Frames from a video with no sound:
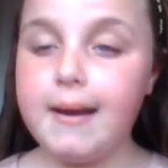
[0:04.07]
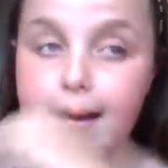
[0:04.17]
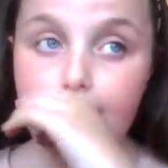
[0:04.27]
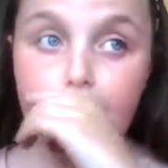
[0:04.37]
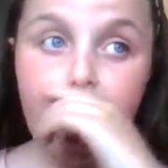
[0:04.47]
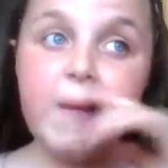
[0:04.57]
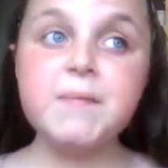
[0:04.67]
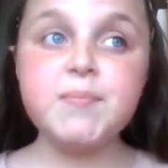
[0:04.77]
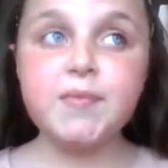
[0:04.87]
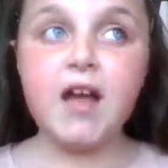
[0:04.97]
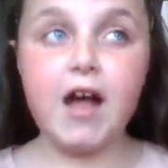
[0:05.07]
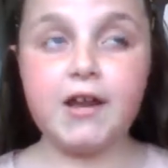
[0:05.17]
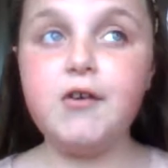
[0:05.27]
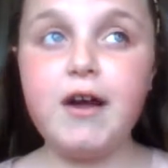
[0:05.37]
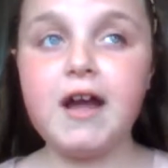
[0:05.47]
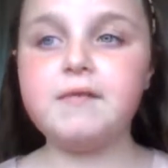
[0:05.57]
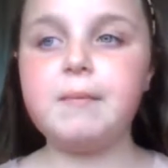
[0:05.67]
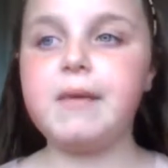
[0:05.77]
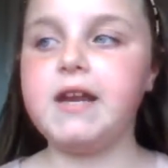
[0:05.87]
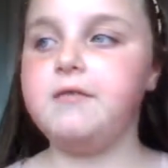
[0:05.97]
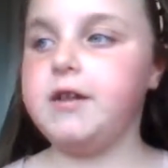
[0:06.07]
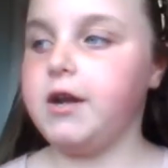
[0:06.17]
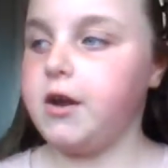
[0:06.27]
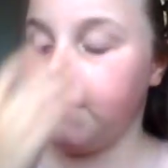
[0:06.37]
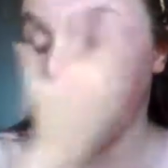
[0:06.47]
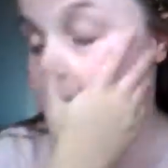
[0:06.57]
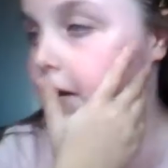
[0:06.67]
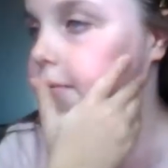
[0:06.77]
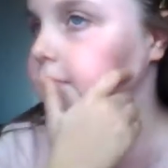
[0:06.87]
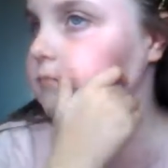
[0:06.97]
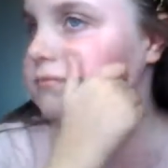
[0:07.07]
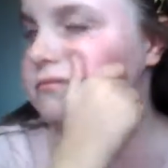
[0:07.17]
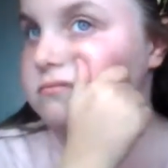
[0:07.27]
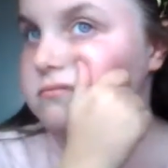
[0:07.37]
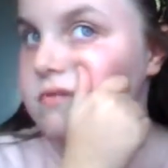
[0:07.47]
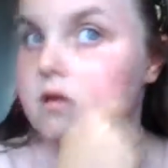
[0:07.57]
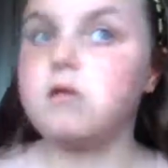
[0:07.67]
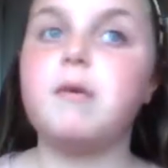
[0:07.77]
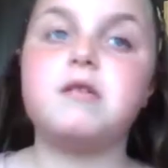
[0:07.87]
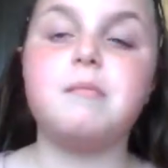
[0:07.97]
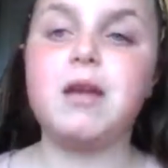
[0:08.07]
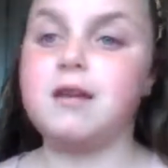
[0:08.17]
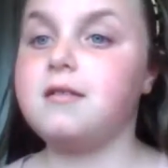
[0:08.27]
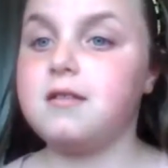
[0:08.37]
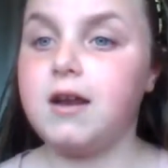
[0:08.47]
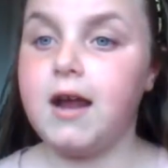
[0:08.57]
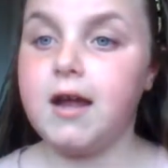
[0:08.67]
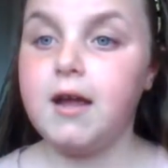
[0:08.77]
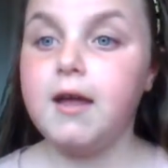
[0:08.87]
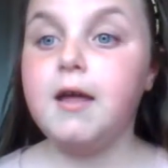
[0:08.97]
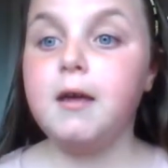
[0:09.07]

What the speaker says: I know I haven't made a video. I was supposed to make it yesterday,